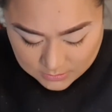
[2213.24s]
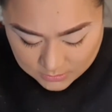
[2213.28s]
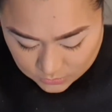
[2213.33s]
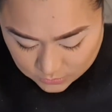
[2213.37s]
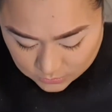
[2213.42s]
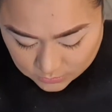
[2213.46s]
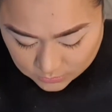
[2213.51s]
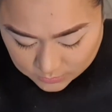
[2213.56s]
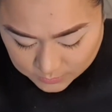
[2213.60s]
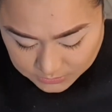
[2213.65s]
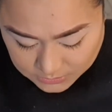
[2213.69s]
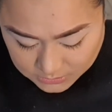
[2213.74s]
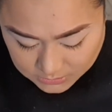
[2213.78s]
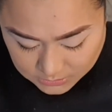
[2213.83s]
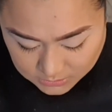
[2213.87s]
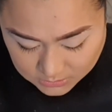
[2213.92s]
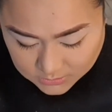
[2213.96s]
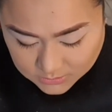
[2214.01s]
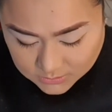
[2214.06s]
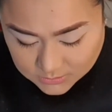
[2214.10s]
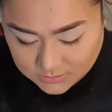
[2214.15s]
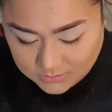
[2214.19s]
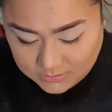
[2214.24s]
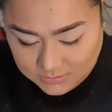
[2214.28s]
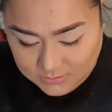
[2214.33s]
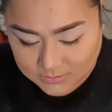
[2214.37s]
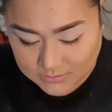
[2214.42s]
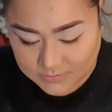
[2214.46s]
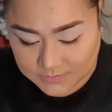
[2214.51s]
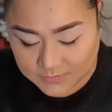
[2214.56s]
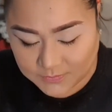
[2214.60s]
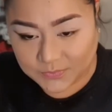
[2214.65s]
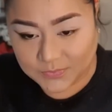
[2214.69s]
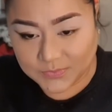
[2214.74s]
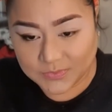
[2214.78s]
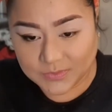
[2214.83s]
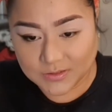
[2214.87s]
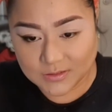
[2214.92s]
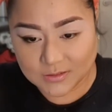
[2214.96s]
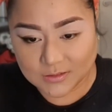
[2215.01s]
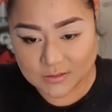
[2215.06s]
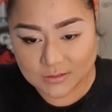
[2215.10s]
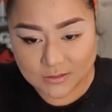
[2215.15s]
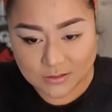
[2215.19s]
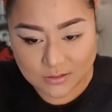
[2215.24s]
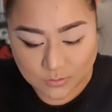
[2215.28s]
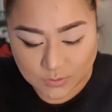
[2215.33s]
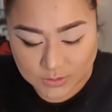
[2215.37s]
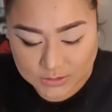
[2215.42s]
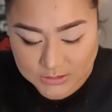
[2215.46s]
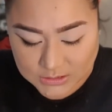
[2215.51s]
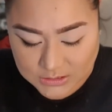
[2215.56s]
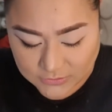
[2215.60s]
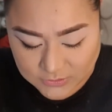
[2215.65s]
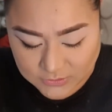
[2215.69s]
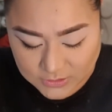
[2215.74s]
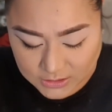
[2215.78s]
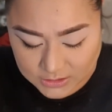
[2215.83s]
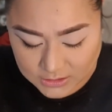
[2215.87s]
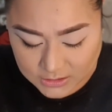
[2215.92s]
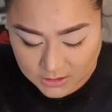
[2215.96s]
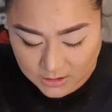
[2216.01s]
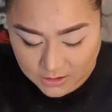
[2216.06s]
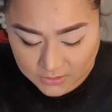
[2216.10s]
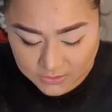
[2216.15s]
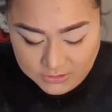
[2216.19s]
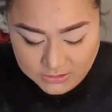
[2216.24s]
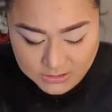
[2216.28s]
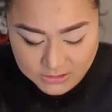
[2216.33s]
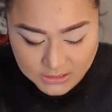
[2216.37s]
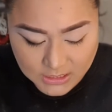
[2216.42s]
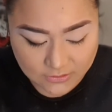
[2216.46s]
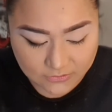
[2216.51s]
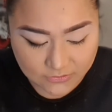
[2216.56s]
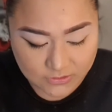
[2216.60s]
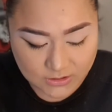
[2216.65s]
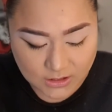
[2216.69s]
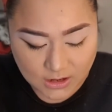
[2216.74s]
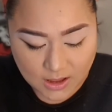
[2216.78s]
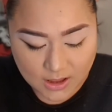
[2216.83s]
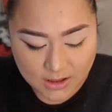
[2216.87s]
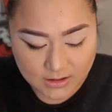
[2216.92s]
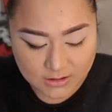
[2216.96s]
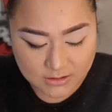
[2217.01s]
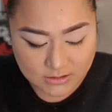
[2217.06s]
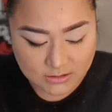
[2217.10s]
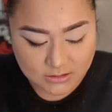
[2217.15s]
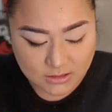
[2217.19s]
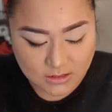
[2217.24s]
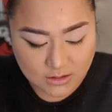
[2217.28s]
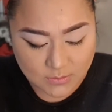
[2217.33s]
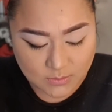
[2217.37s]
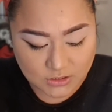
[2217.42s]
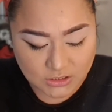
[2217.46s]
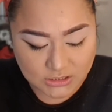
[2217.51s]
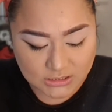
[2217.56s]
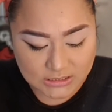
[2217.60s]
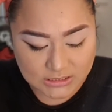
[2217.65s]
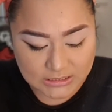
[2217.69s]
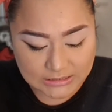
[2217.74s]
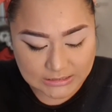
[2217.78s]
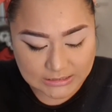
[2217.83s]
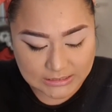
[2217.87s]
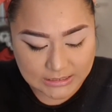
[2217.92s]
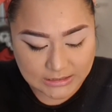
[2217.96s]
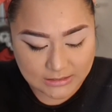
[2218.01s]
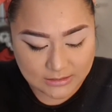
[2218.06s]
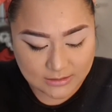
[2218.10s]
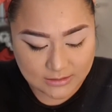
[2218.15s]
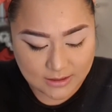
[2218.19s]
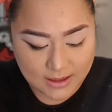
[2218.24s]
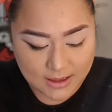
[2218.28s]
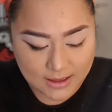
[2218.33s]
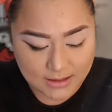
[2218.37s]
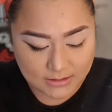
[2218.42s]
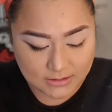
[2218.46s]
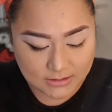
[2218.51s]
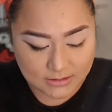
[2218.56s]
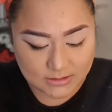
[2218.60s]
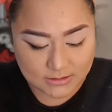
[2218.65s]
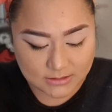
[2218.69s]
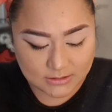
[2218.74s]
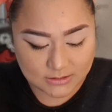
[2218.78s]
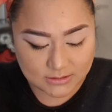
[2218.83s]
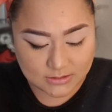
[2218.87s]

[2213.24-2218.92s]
oops, once I've done the other side of the eye. So let me just clean that.